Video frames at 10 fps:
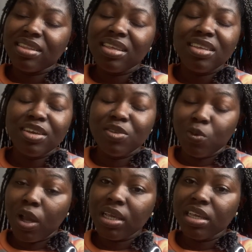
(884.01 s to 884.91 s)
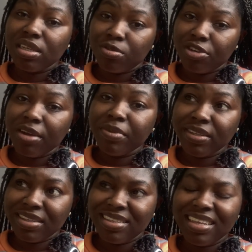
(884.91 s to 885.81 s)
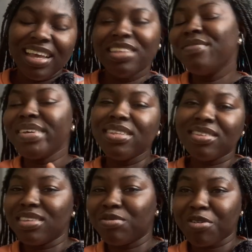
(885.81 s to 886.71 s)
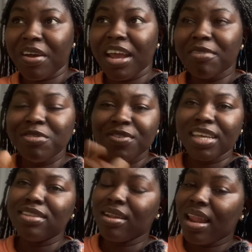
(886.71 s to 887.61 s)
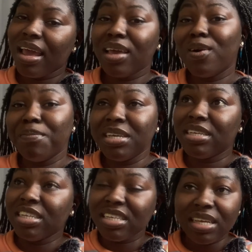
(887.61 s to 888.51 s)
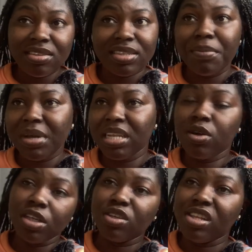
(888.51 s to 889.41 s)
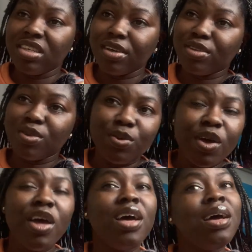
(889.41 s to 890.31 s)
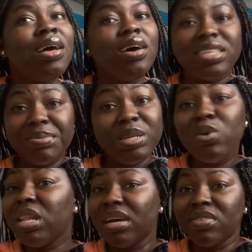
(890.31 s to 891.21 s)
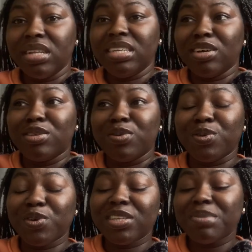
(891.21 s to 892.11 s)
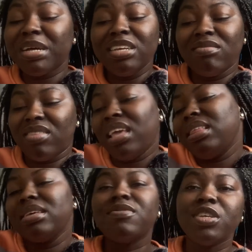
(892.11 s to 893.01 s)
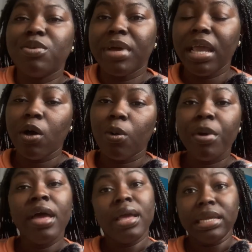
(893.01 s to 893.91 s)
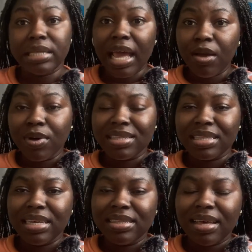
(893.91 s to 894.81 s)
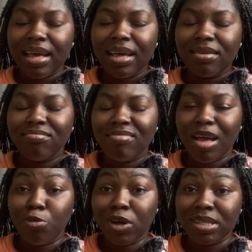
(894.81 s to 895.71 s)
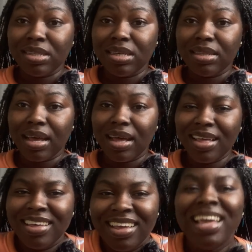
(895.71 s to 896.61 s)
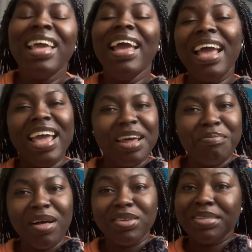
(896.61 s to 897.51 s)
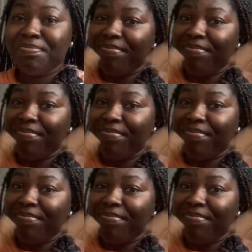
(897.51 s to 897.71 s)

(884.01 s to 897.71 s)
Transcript: Let's get to one K subscribers this year. Don't forget to subscribe. Don't forget to like, comment, and share to somebody going to Holy Child School, or somebody who loves Holy Child School, or somebody you think this video might help. It's I was Nita. I'm Wasnita and I'm out.